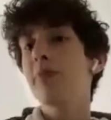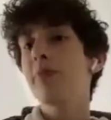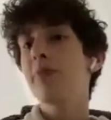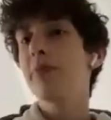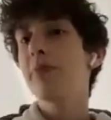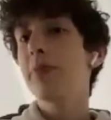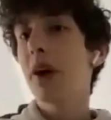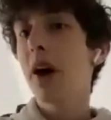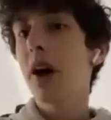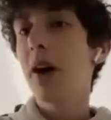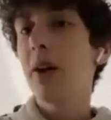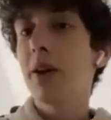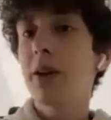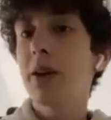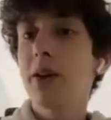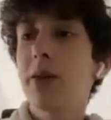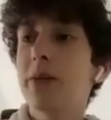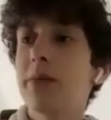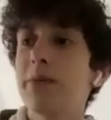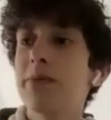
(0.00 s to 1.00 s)
But
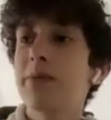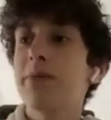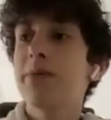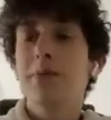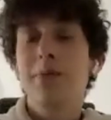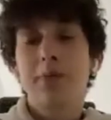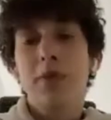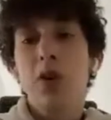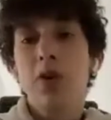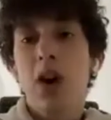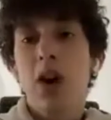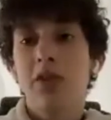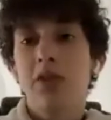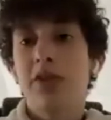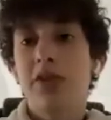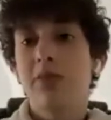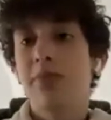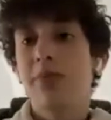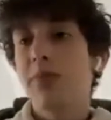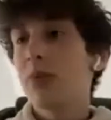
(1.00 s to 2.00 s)
who knows?
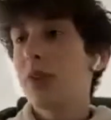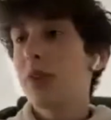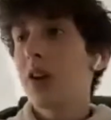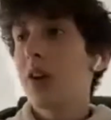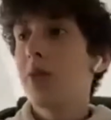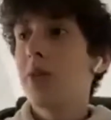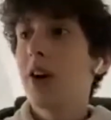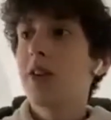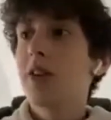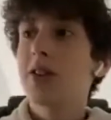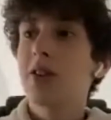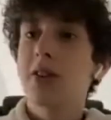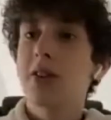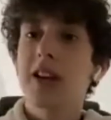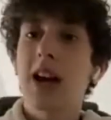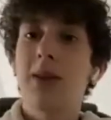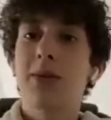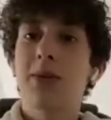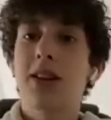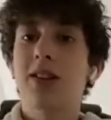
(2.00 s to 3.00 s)
We don't know until the
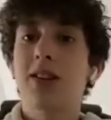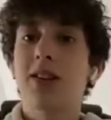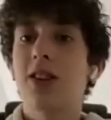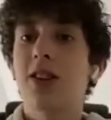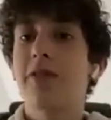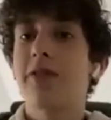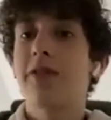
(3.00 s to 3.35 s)
game kicks off.